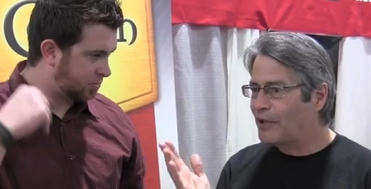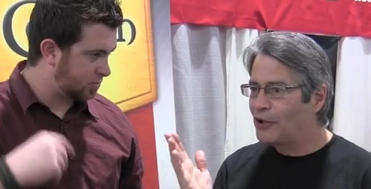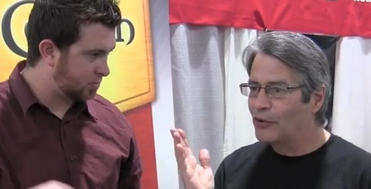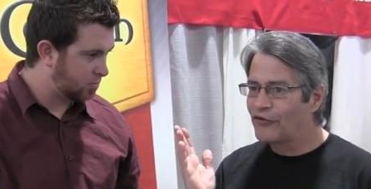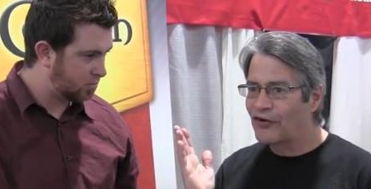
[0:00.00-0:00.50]
Speaker 1: We
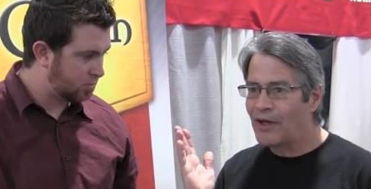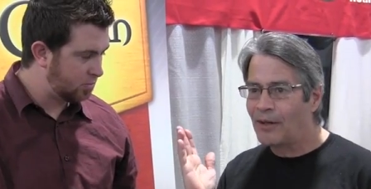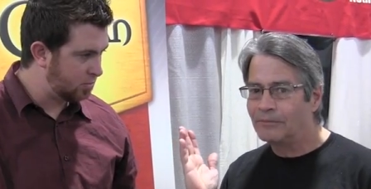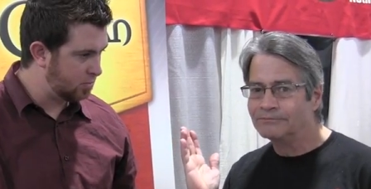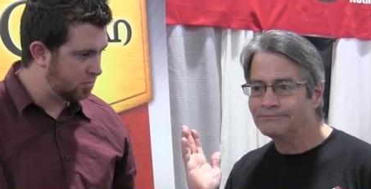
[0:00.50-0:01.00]
do
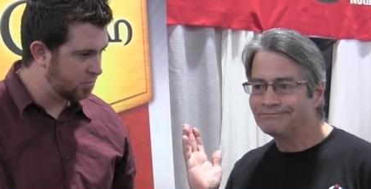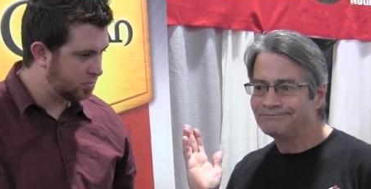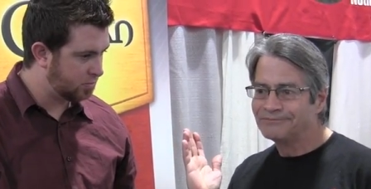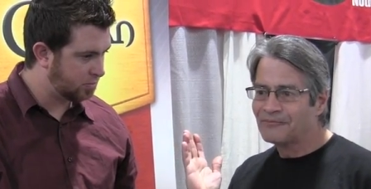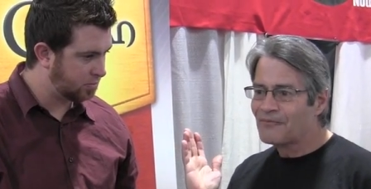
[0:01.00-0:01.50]
some
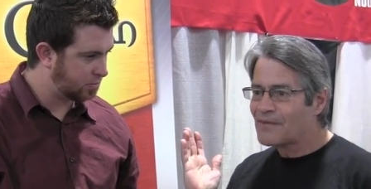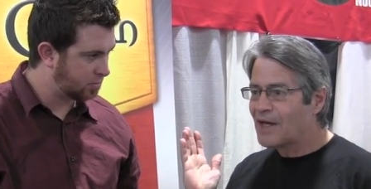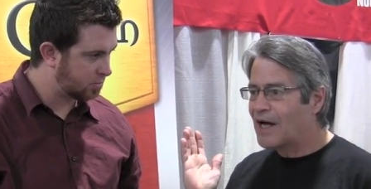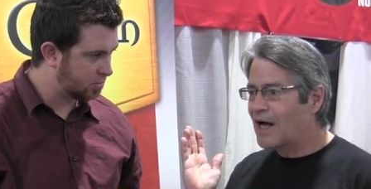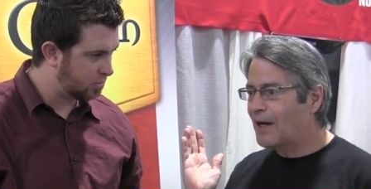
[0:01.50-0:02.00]

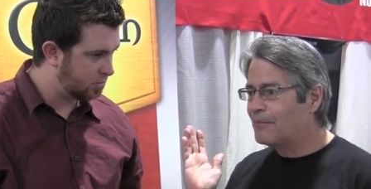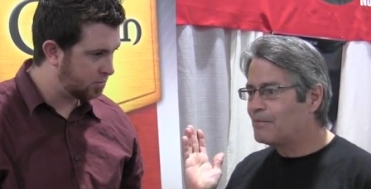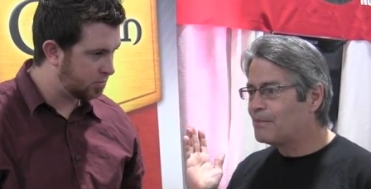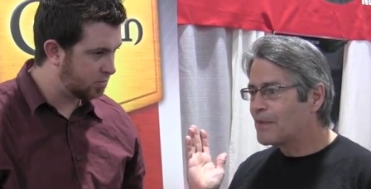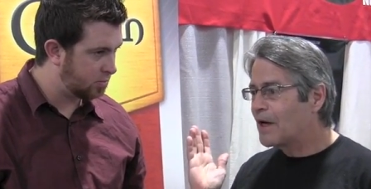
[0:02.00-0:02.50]

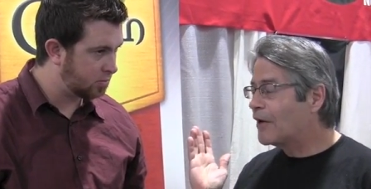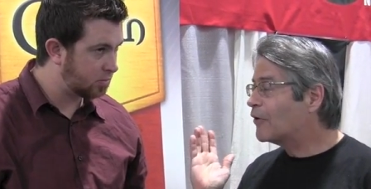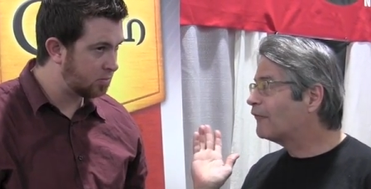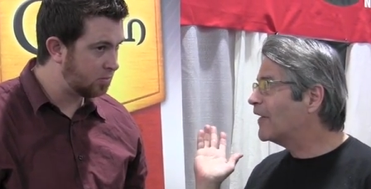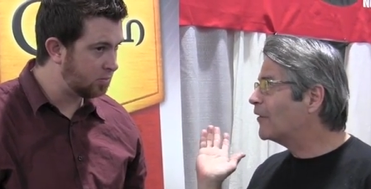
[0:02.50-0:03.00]
um,
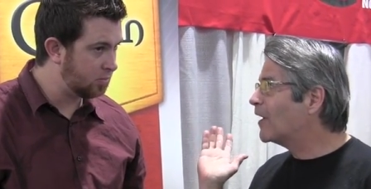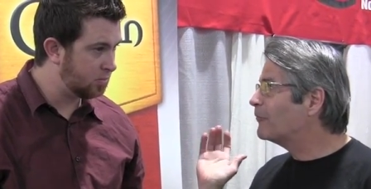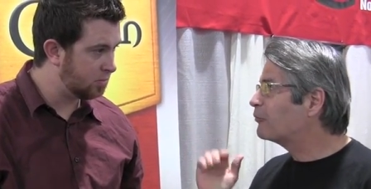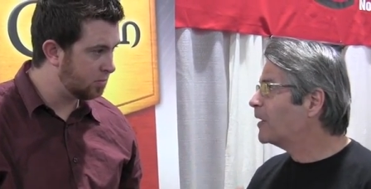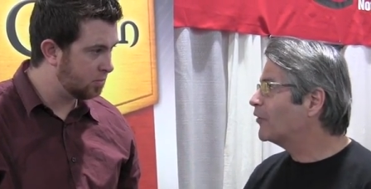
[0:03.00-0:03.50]
other
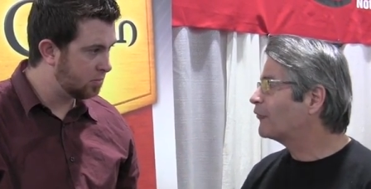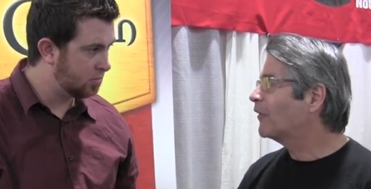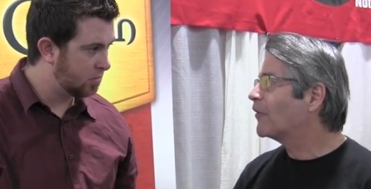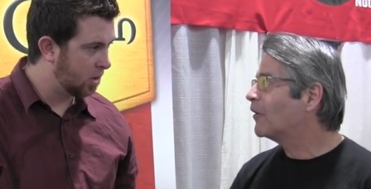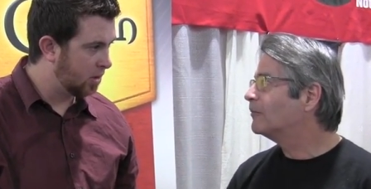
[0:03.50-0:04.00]
firearms parts for
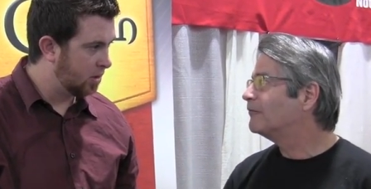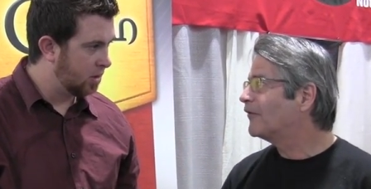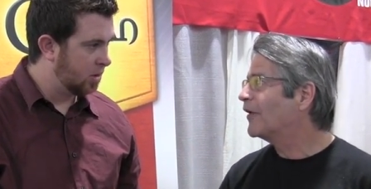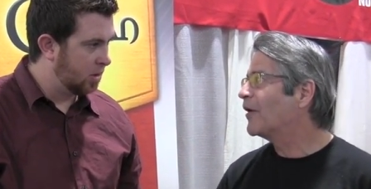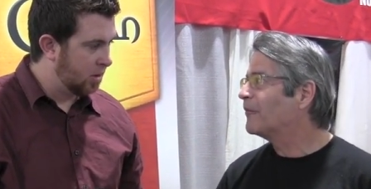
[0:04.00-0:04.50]
other
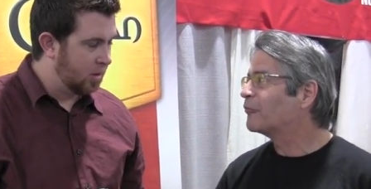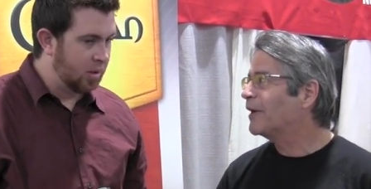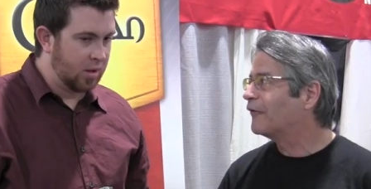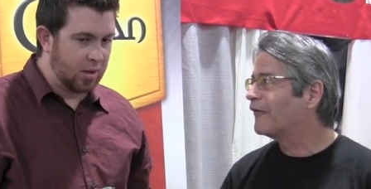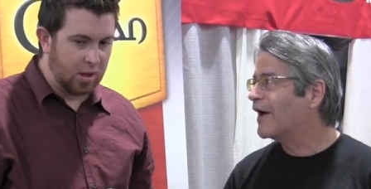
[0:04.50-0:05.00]
firearms
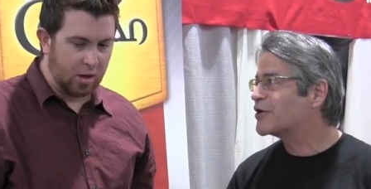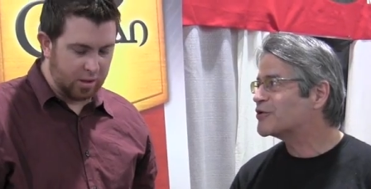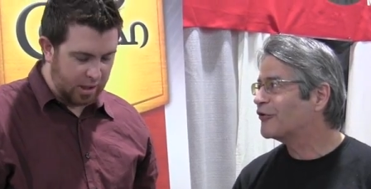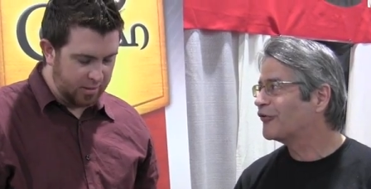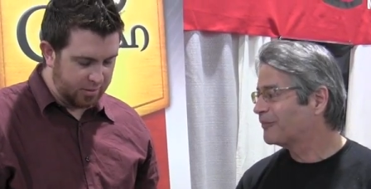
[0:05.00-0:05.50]
manufacturers.
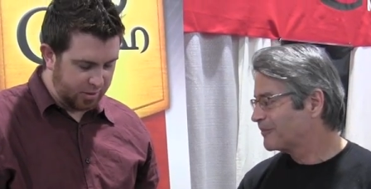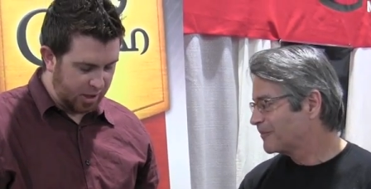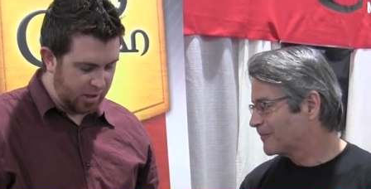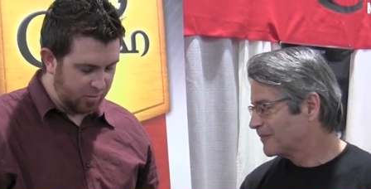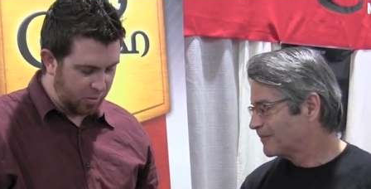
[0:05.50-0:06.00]
Okay,
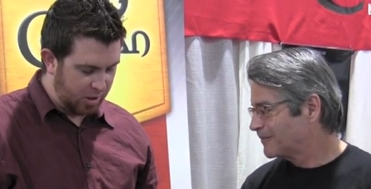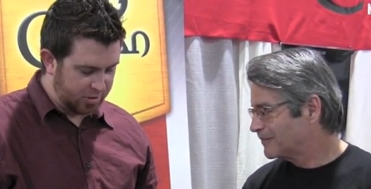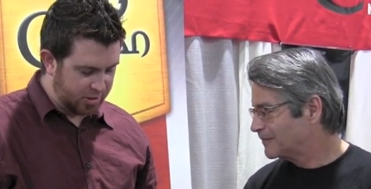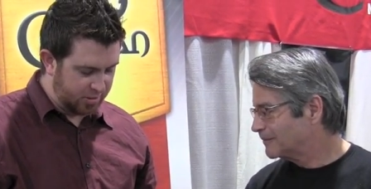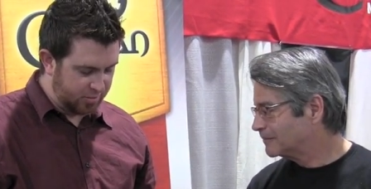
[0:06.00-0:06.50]
Speaker 2: good. Well,
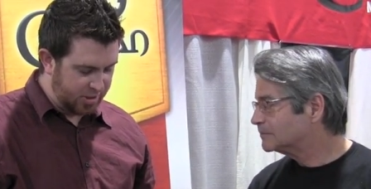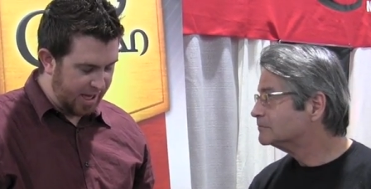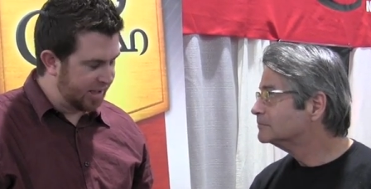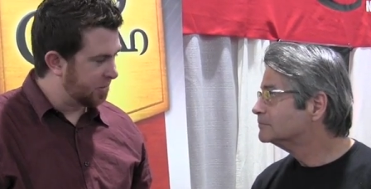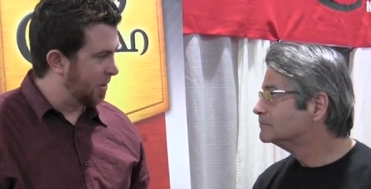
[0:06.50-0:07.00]

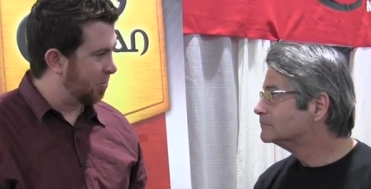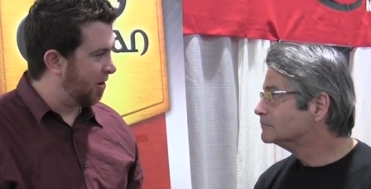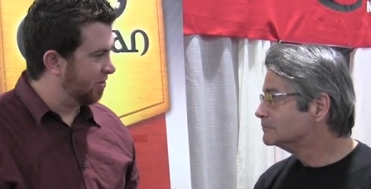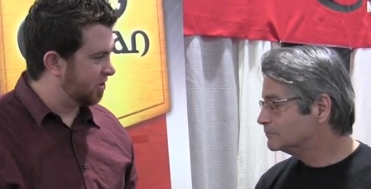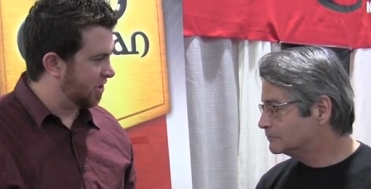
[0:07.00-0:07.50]
Dan, it's been a
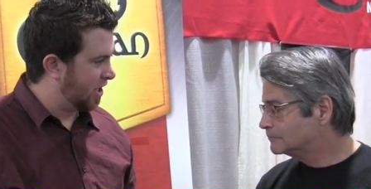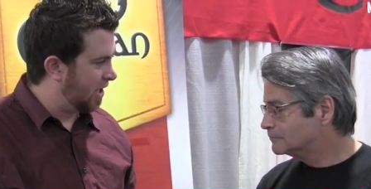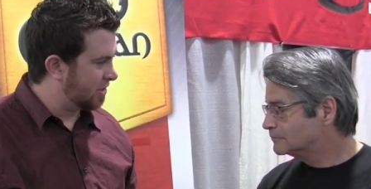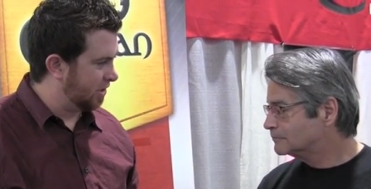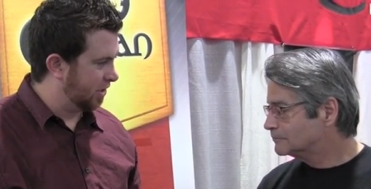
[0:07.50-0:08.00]
privilege to
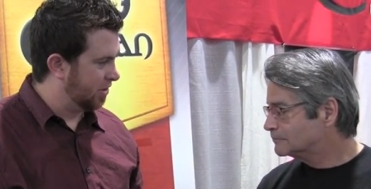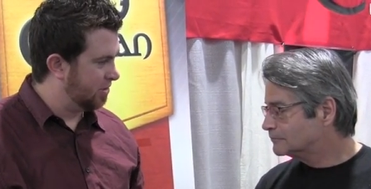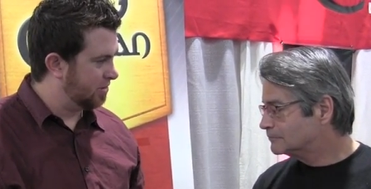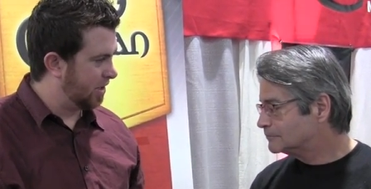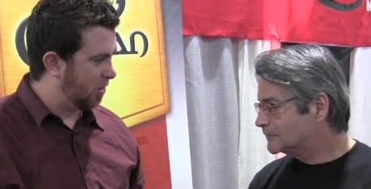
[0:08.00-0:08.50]
talk to you.
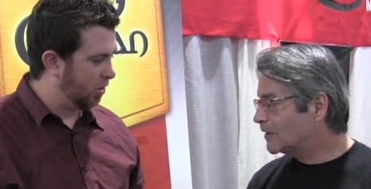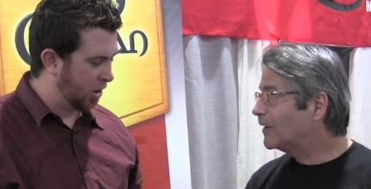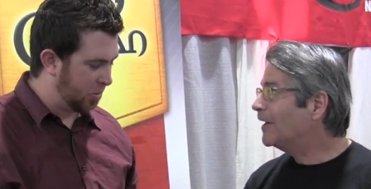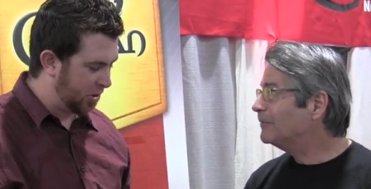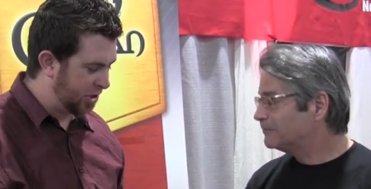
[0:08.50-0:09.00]
I
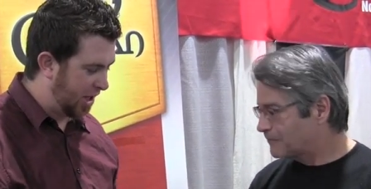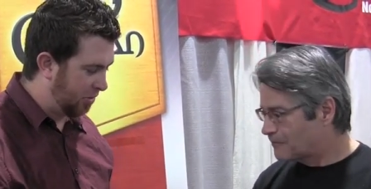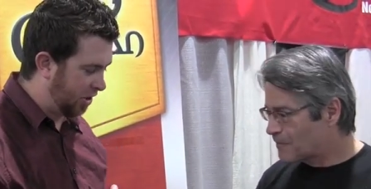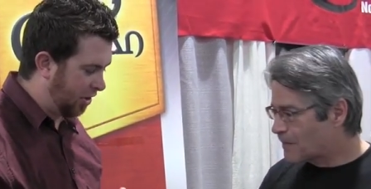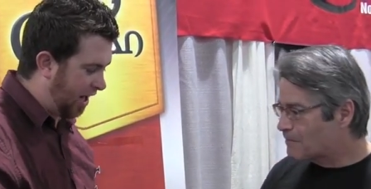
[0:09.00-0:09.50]
really right. appreciate
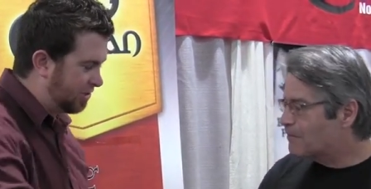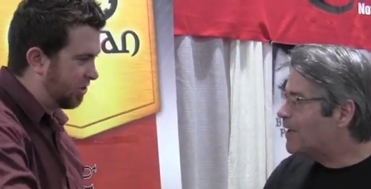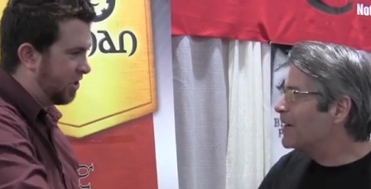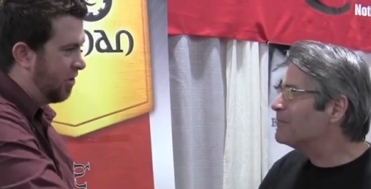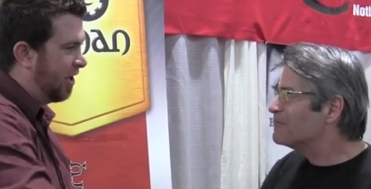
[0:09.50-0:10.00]
what you guys
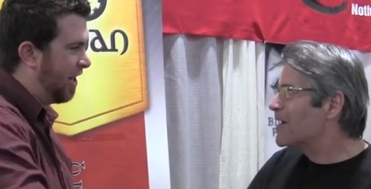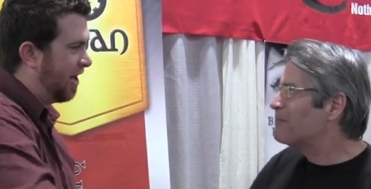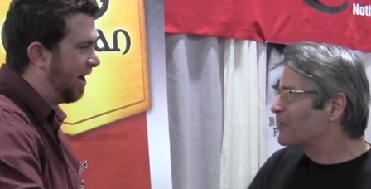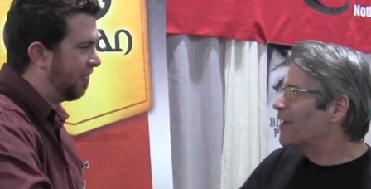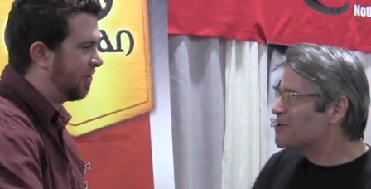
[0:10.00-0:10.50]
are my, doing my
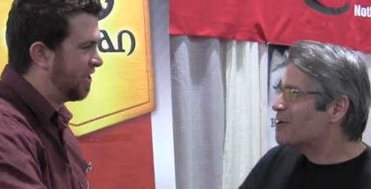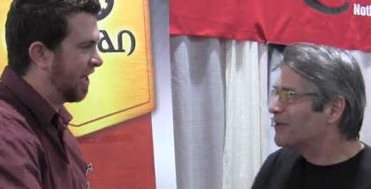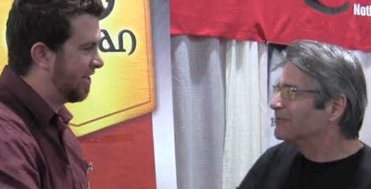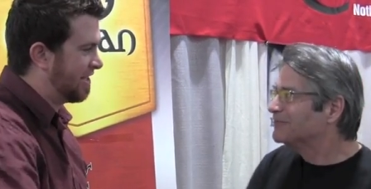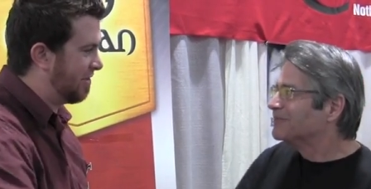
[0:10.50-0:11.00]
and uh, for
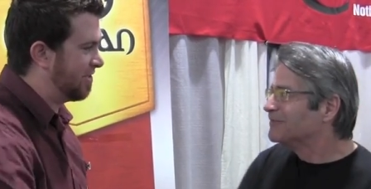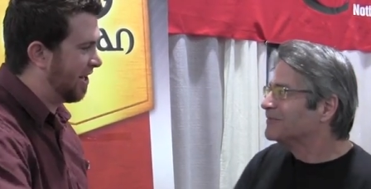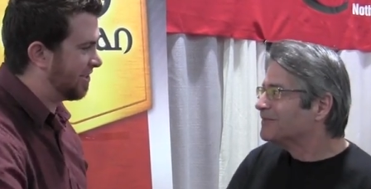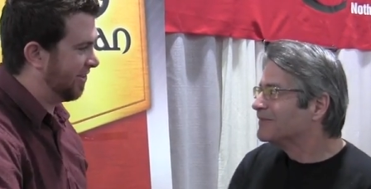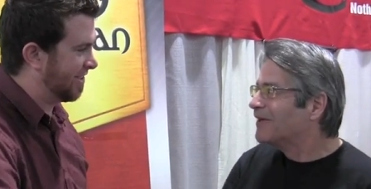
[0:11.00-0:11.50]
taking the time to
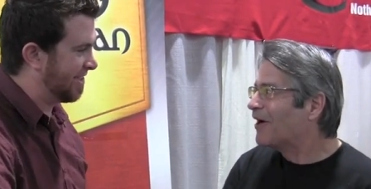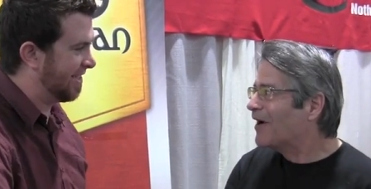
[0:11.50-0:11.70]
talk to us.